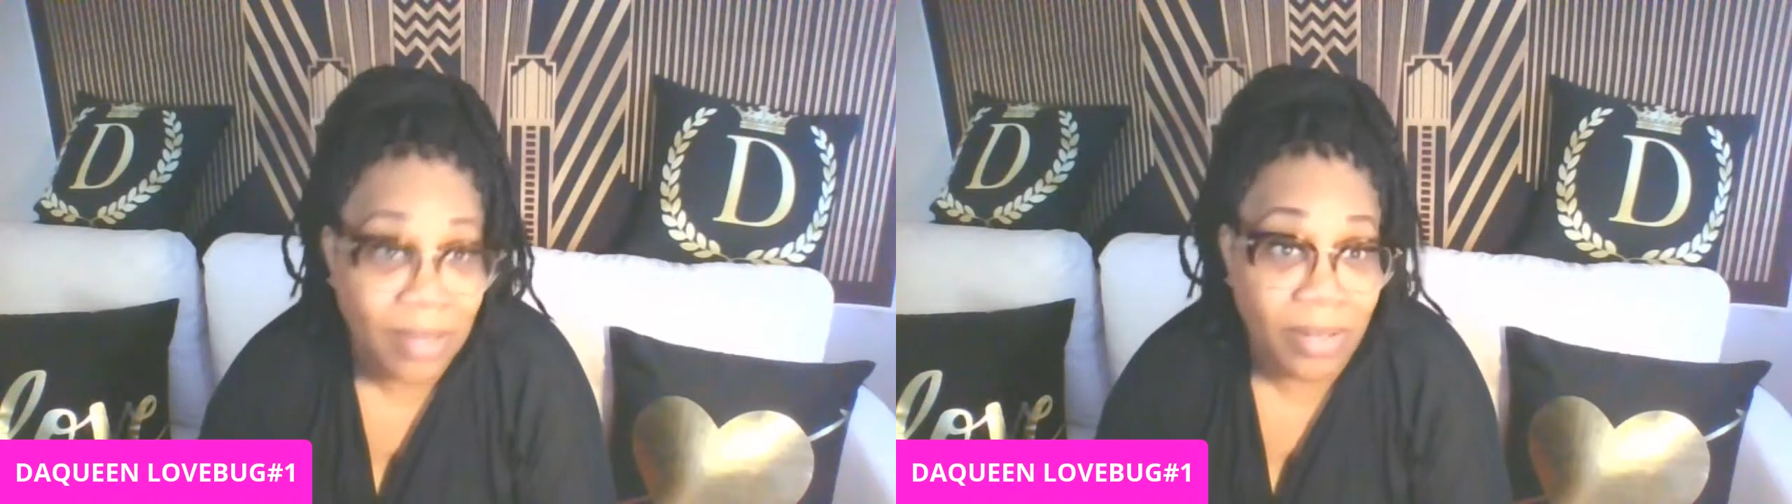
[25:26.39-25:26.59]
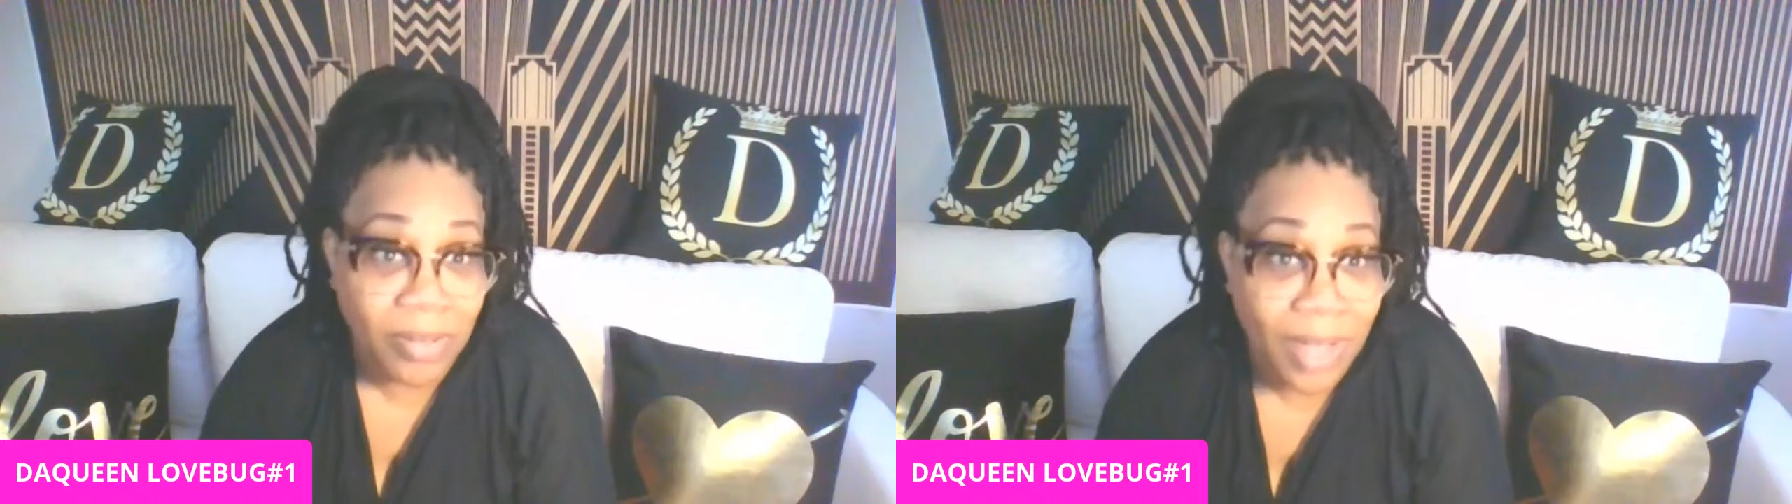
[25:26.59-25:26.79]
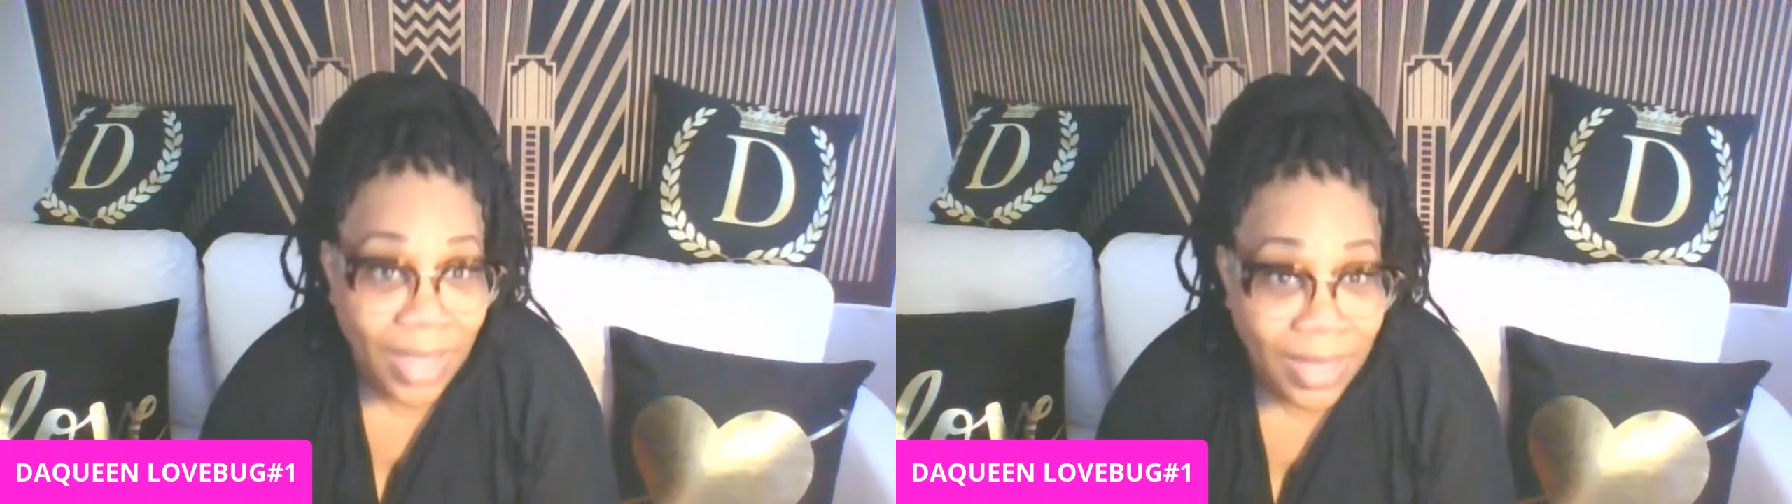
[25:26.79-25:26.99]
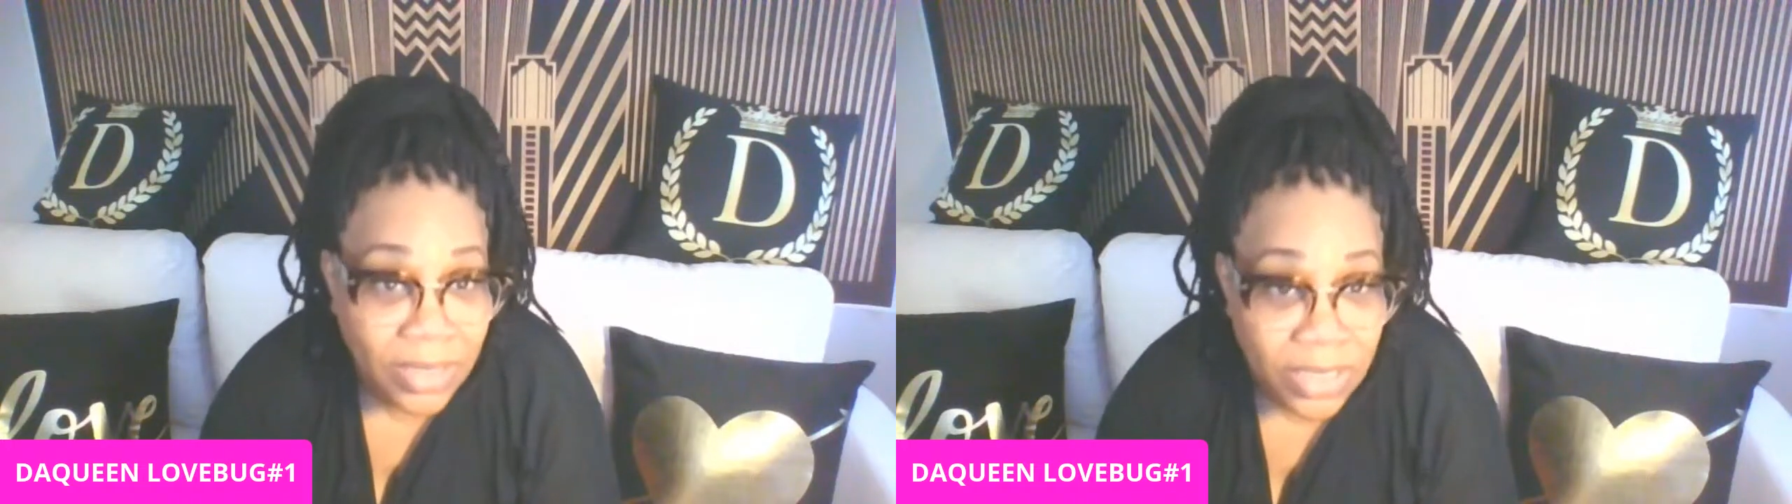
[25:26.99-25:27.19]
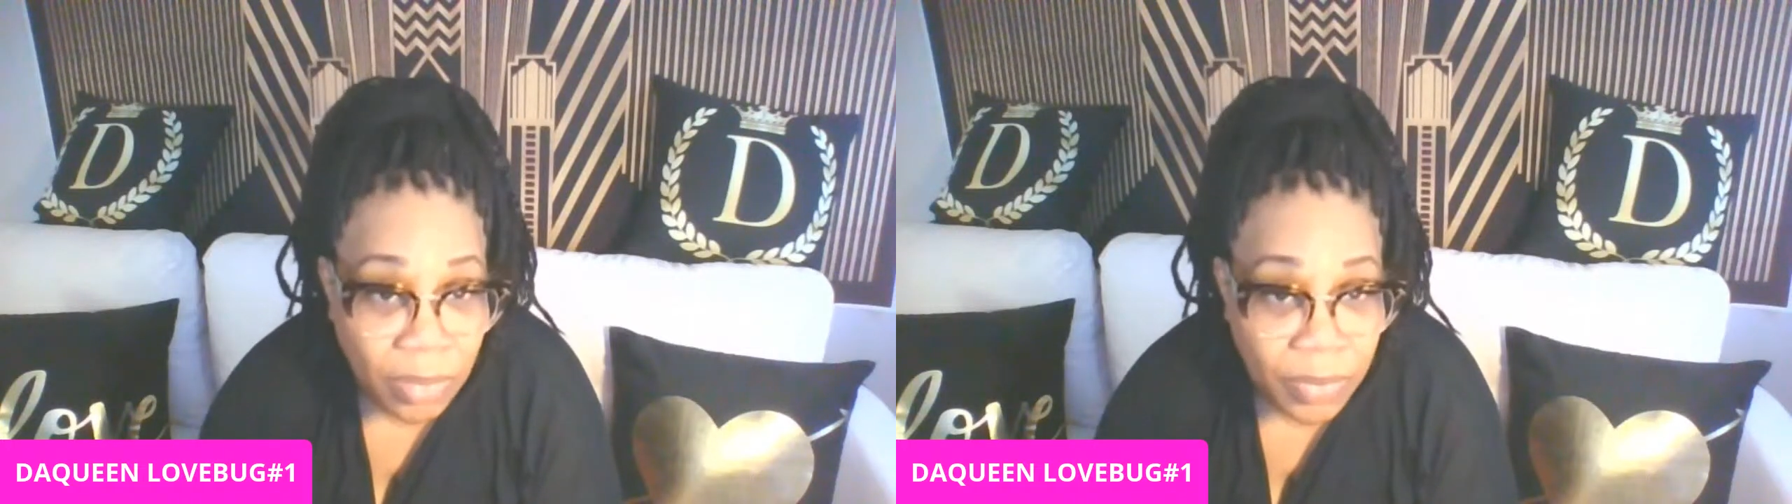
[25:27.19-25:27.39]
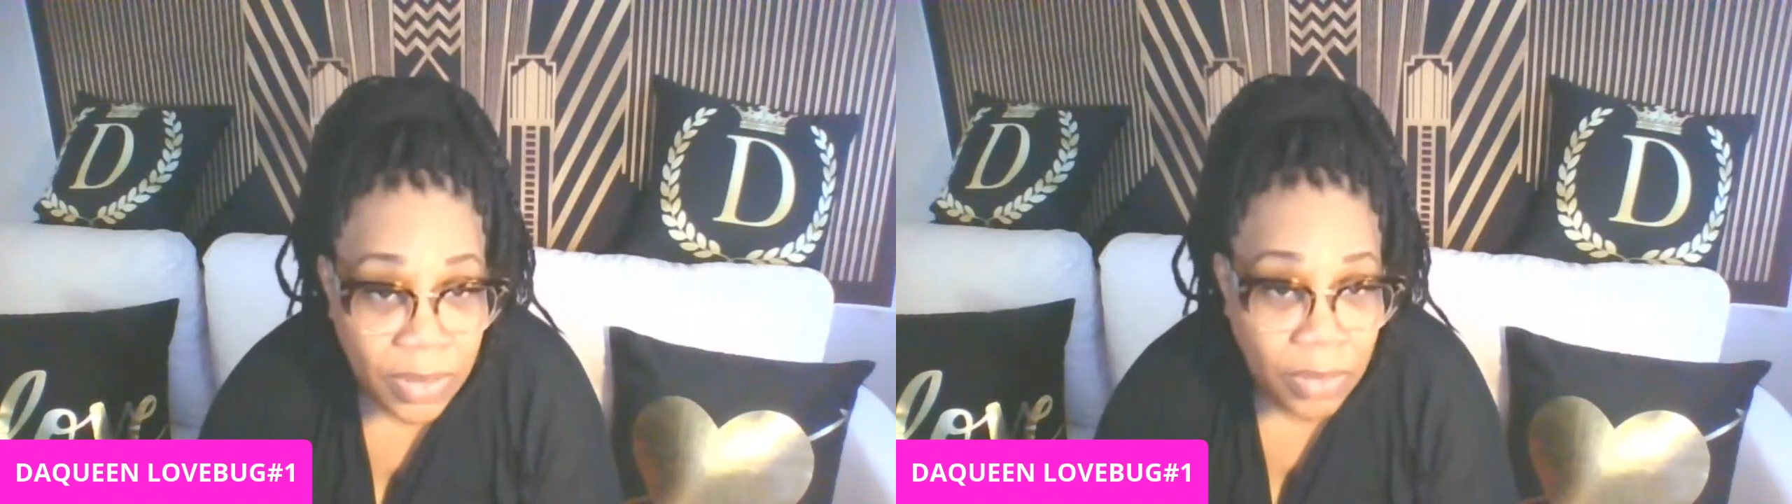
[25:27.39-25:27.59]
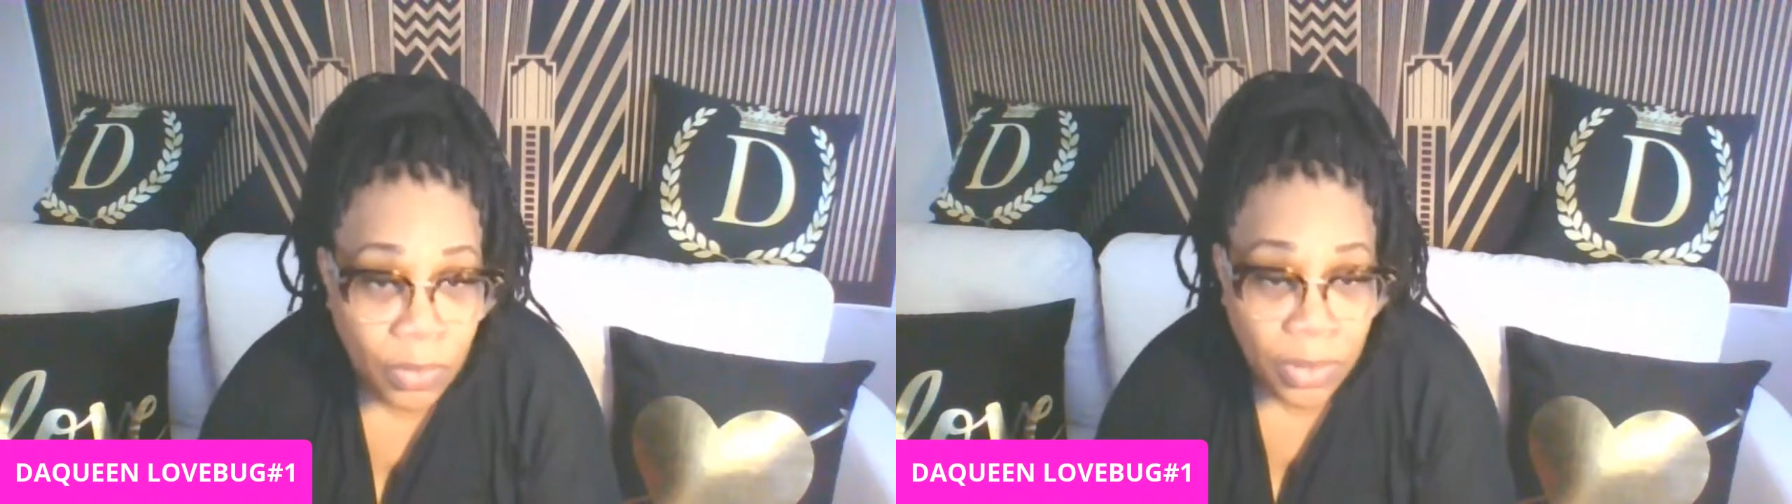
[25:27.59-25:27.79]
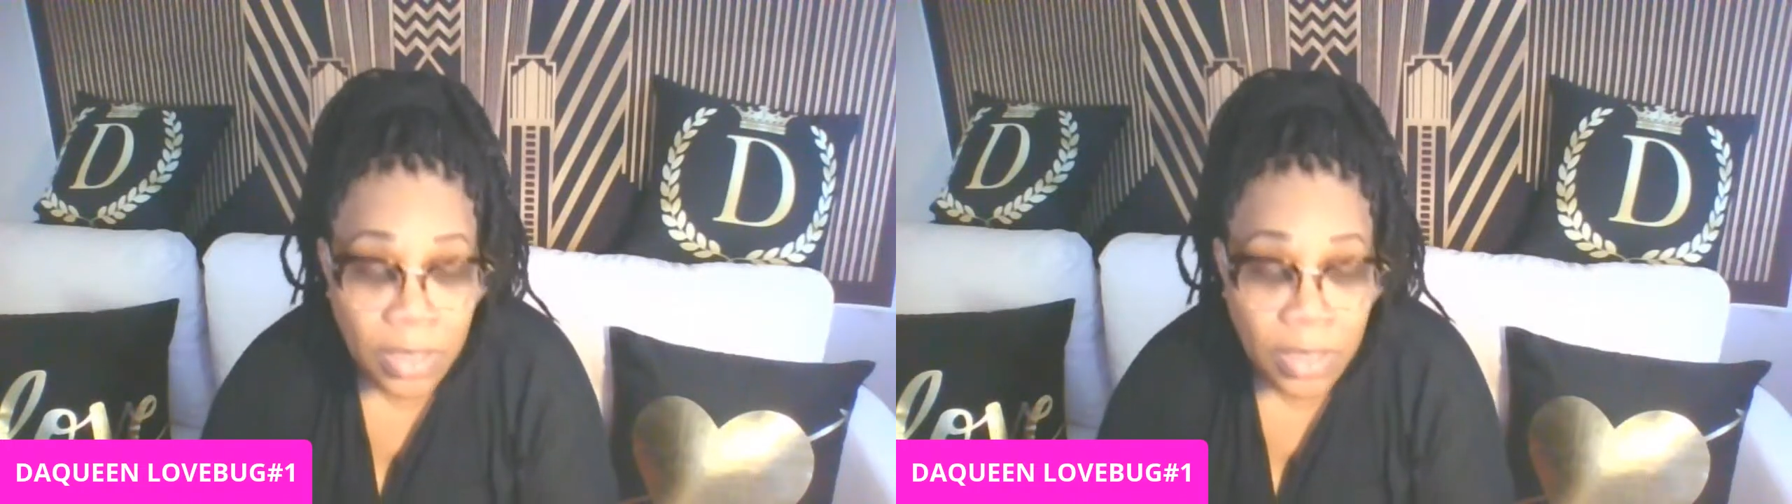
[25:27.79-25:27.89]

oh, I got to jump in on